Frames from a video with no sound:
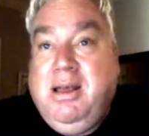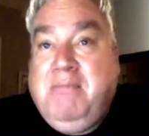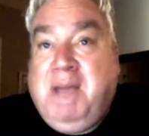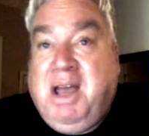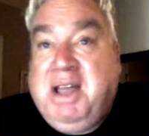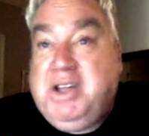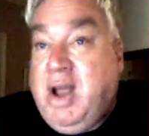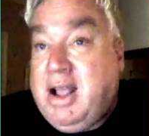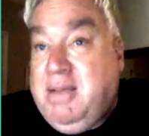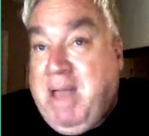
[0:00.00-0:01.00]
my
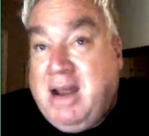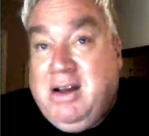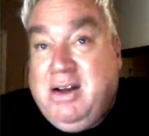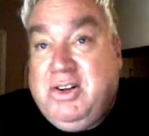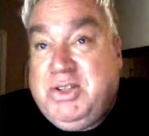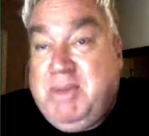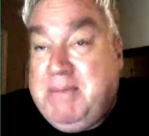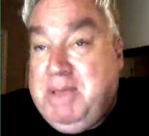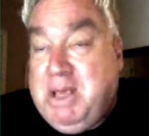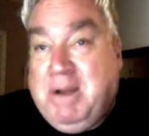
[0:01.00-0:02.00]
direct competitors
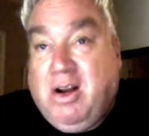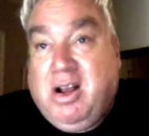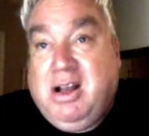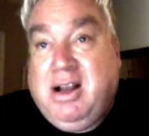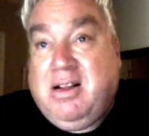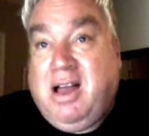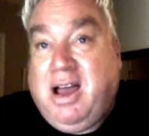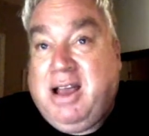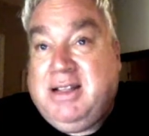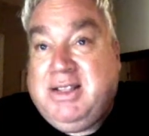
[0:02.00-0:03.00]
might be American
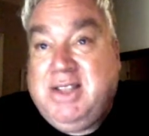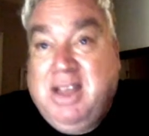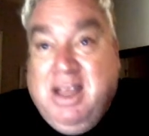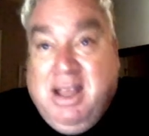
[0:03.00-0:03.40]
Airlines,